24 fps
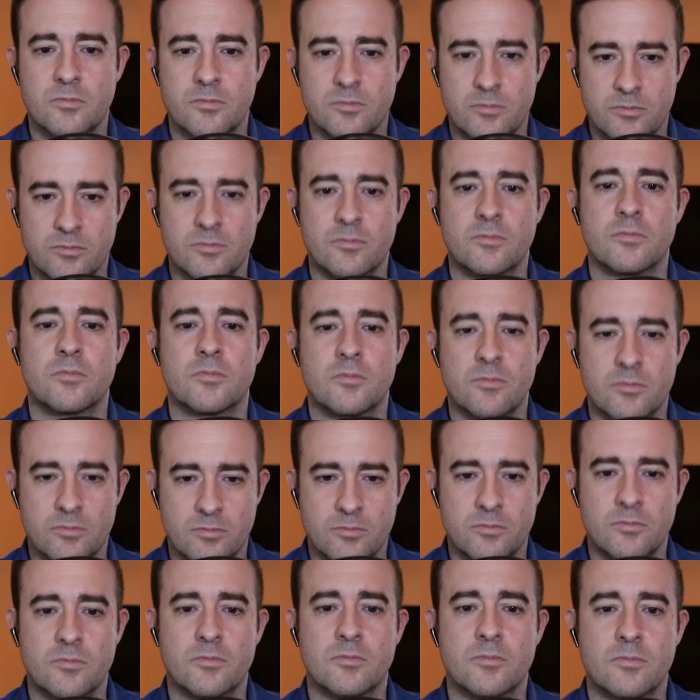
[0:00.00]
Uh, in
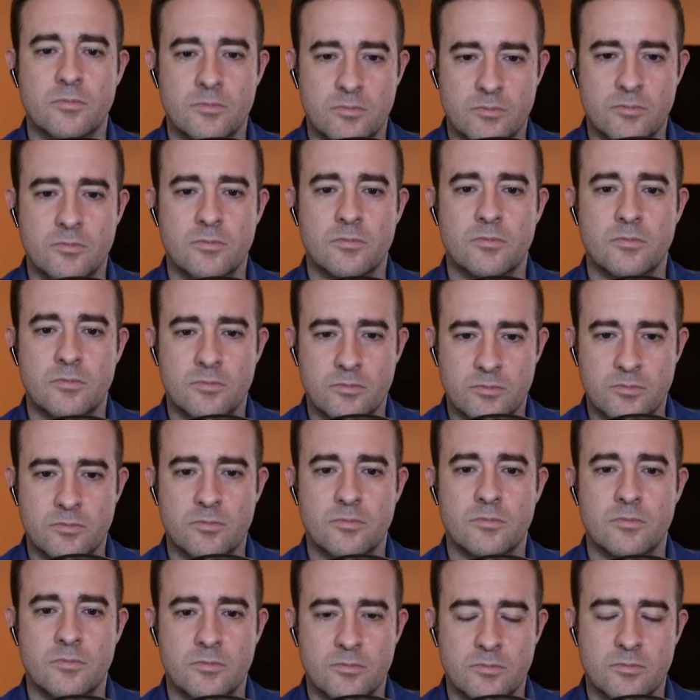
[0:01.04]
um,
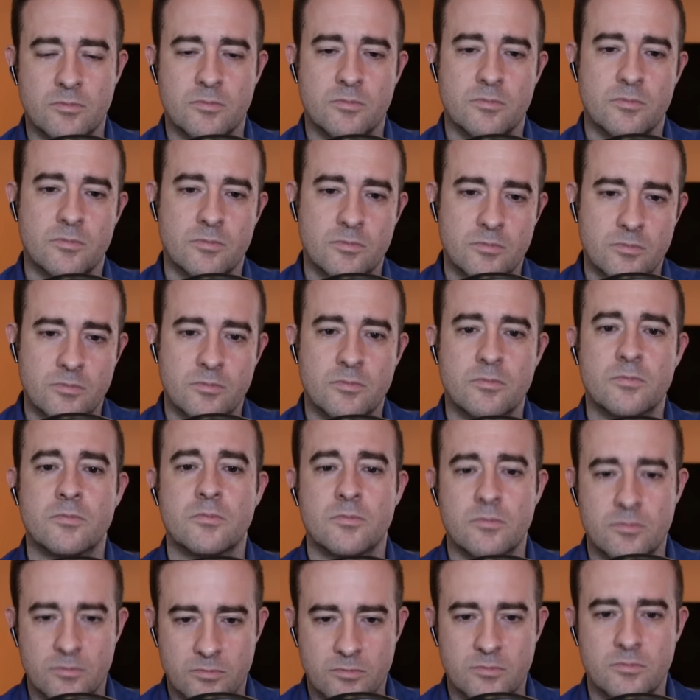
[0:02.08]
in
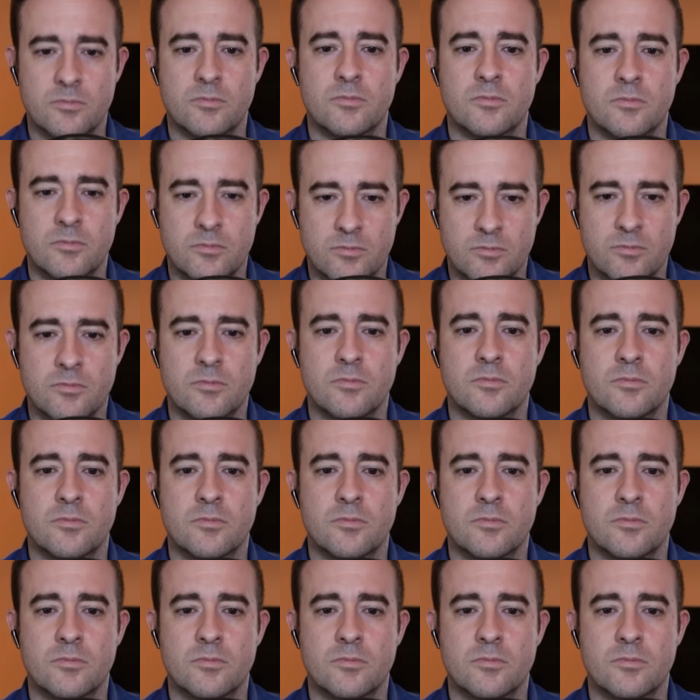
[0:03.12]
skipping all the way to two thousand